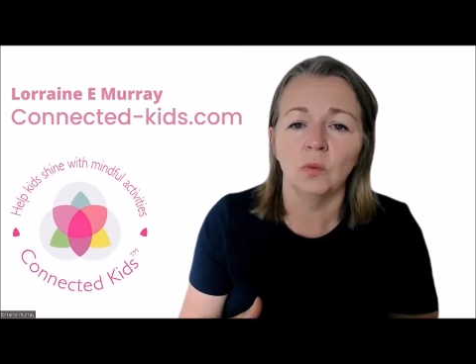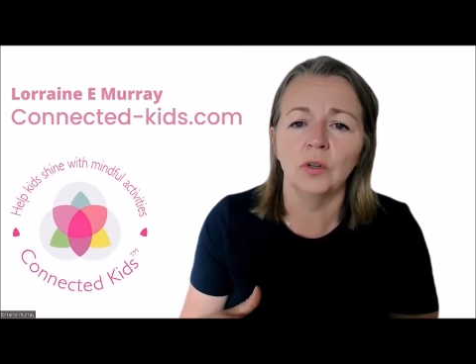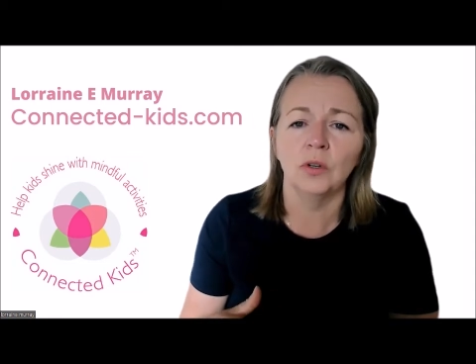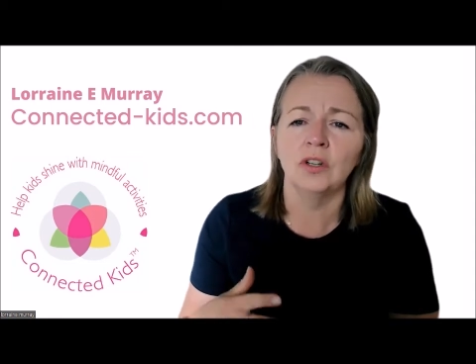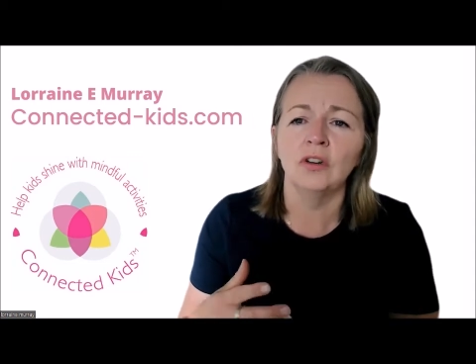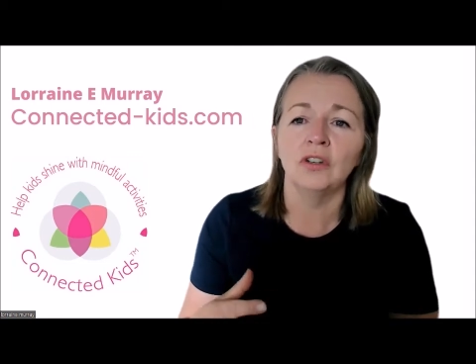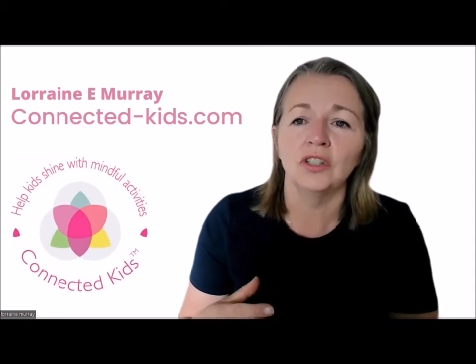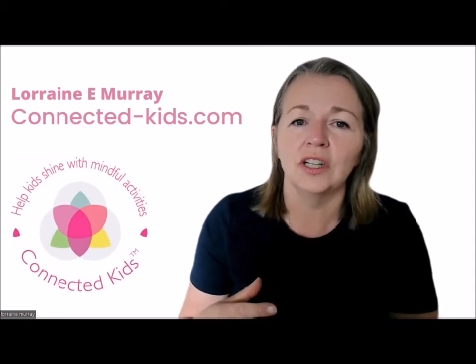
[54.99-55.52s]

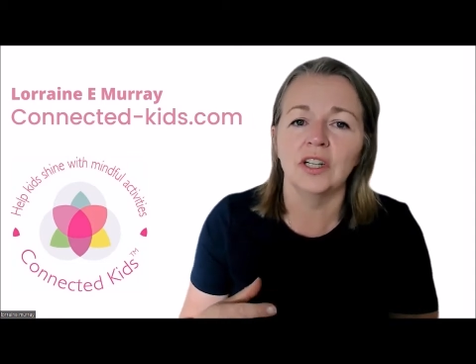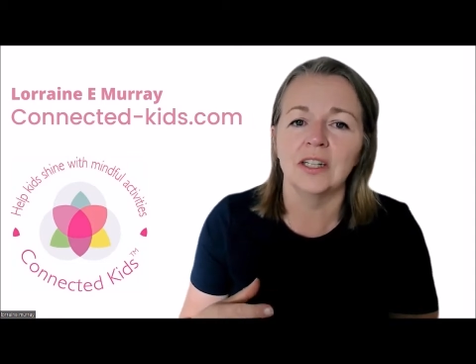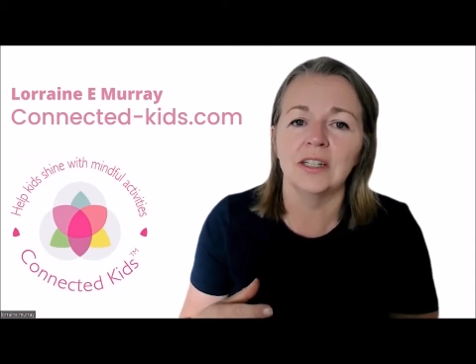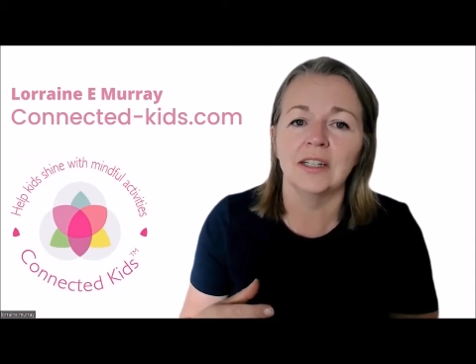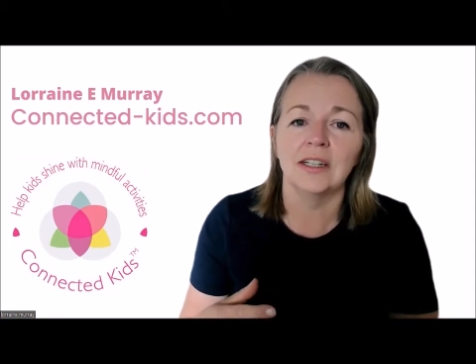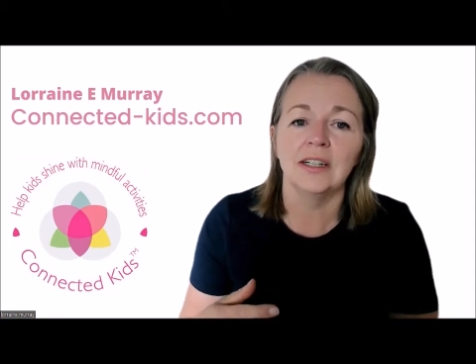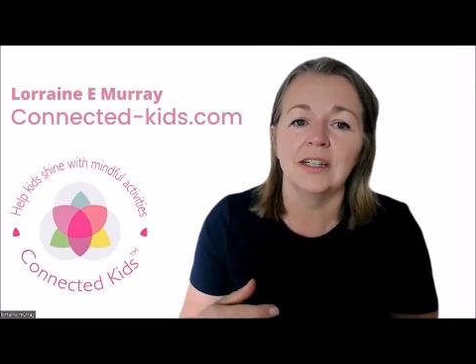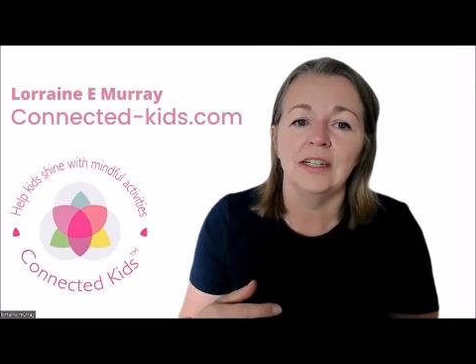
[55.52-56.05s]
we're not
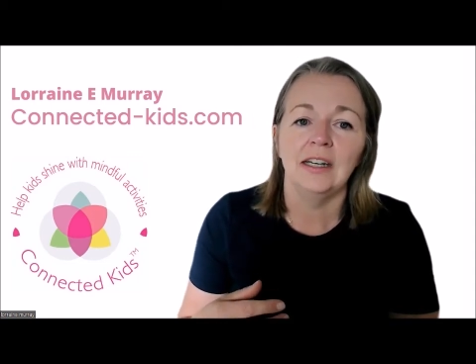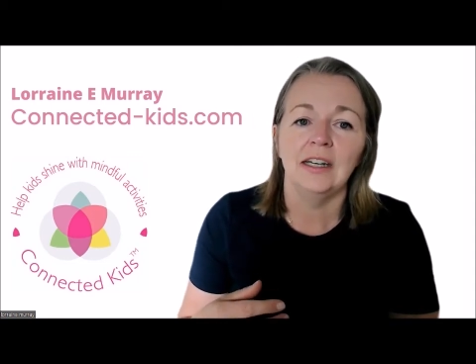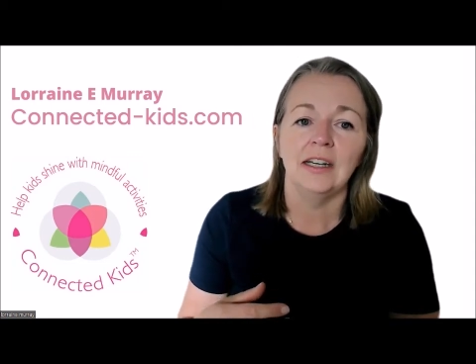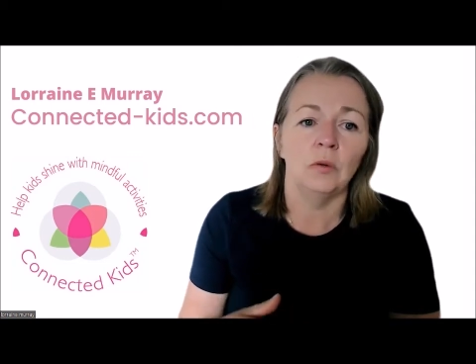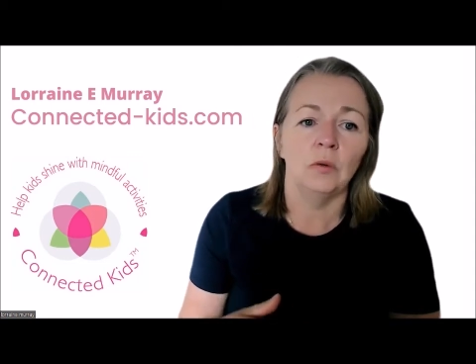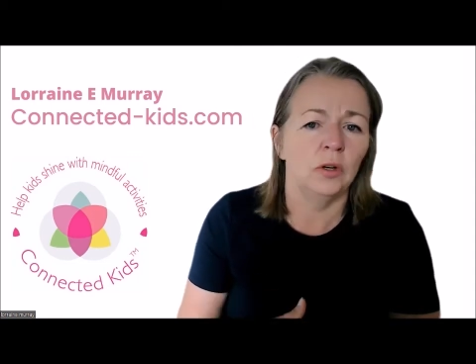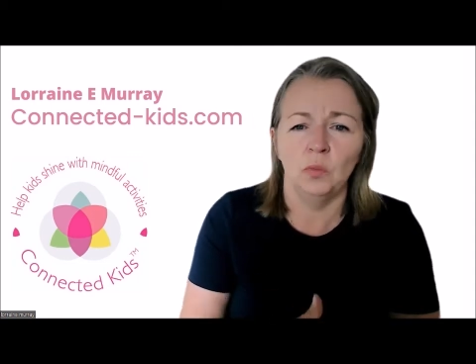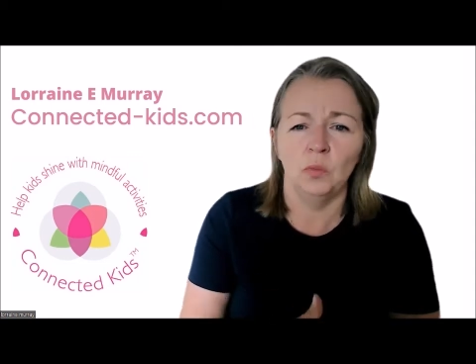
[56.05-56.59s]
just
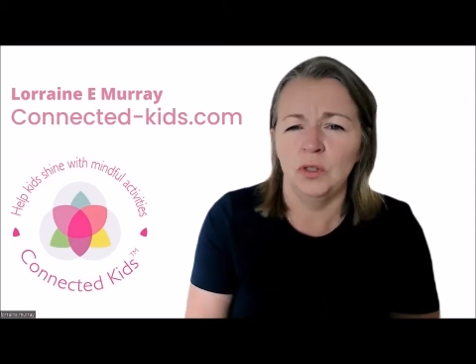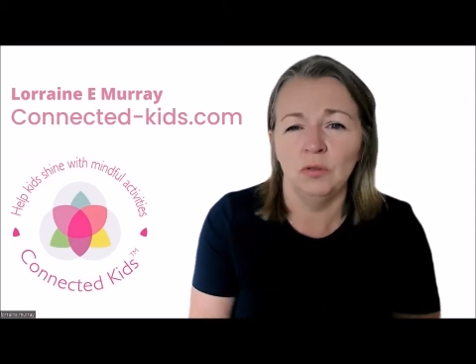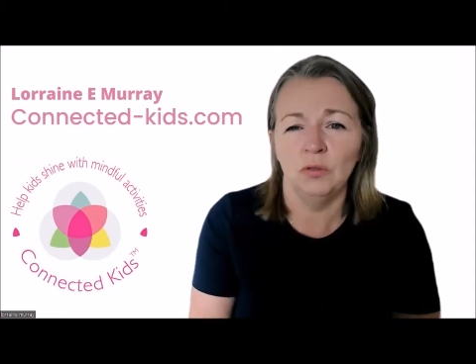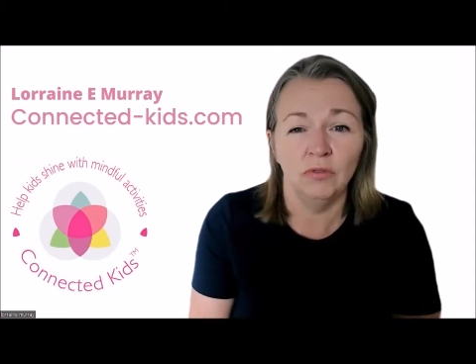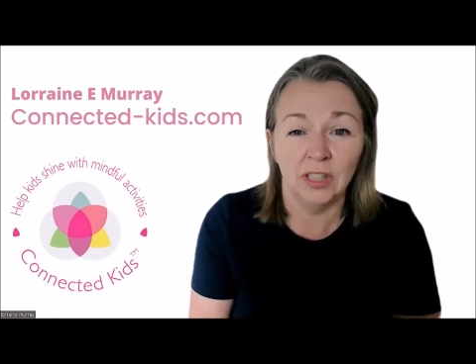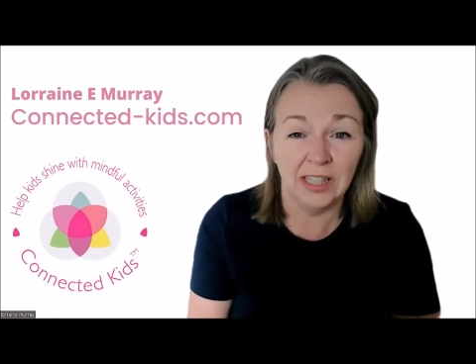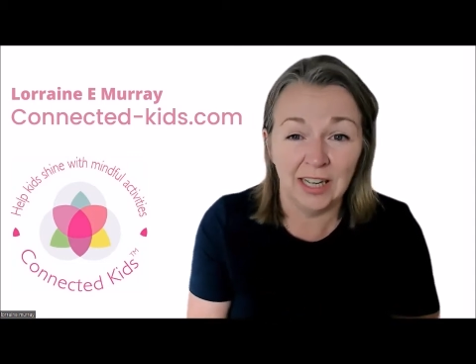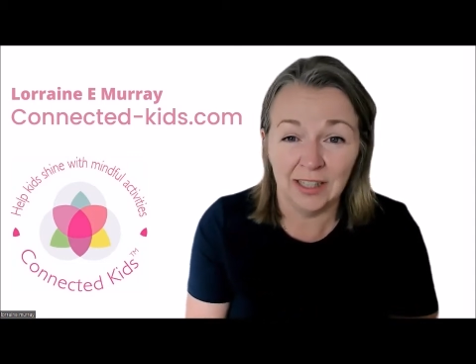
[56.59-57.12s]
we
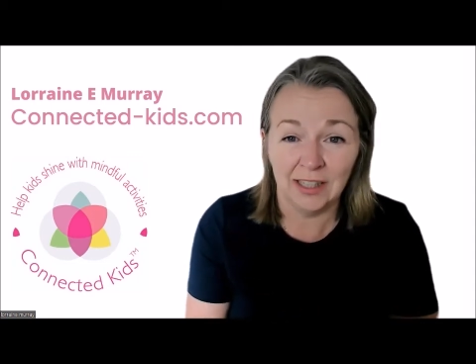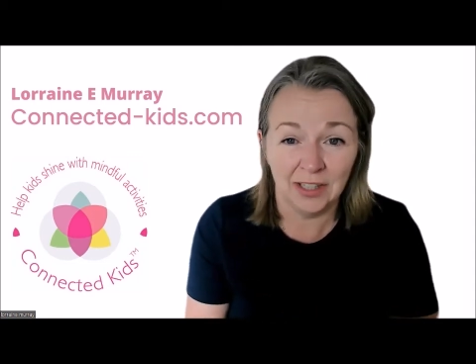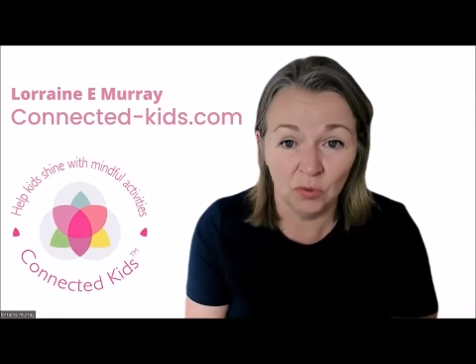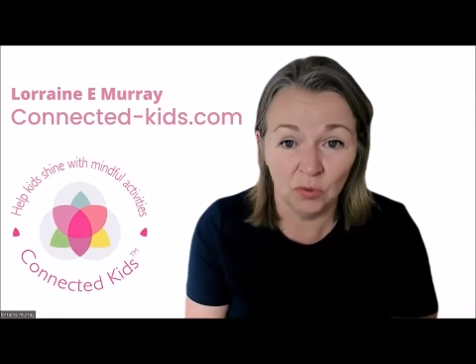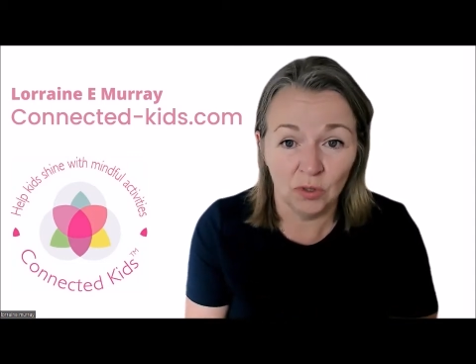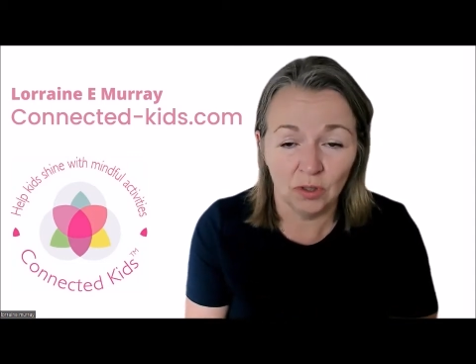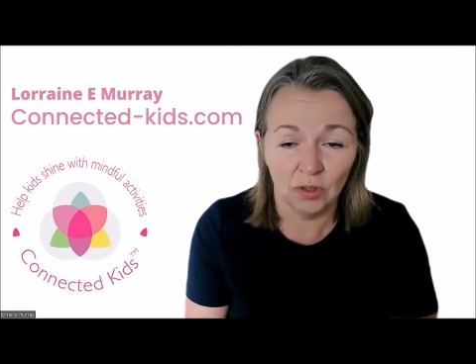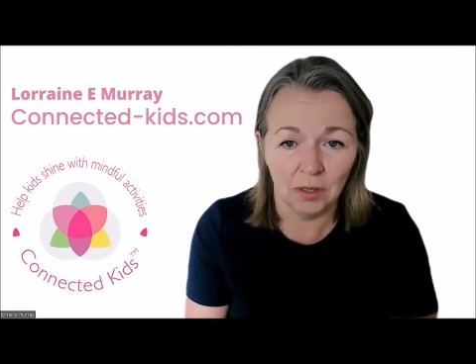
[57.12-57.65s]
don't really hand
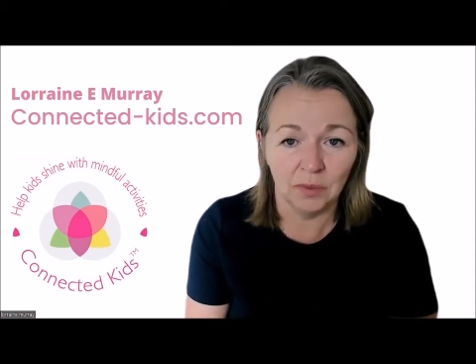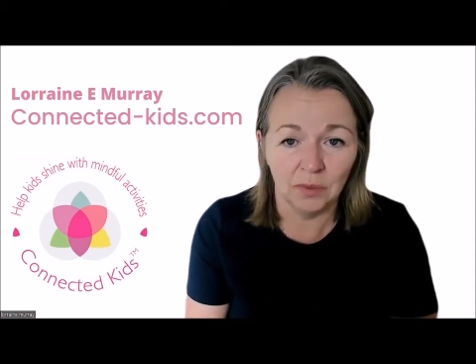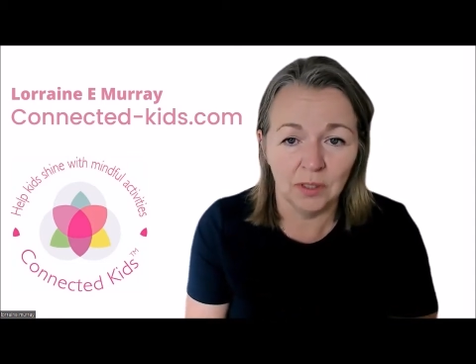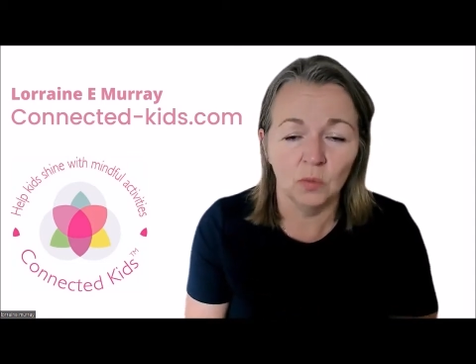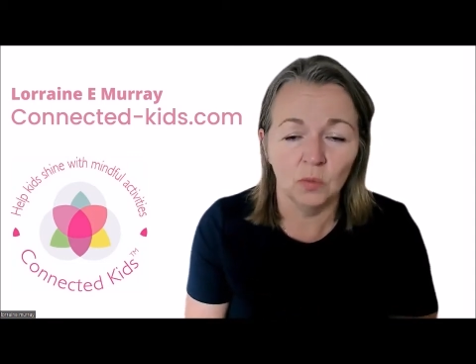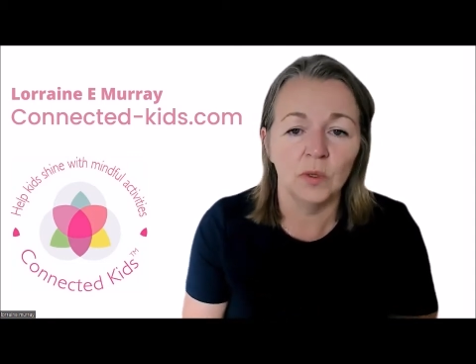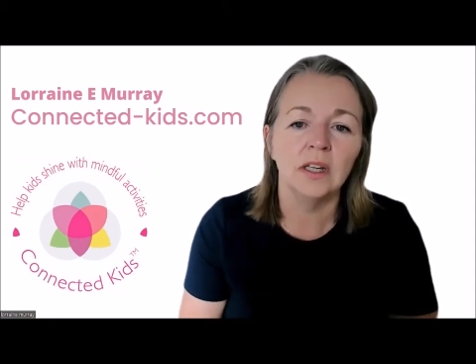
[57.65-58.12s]
out scripts.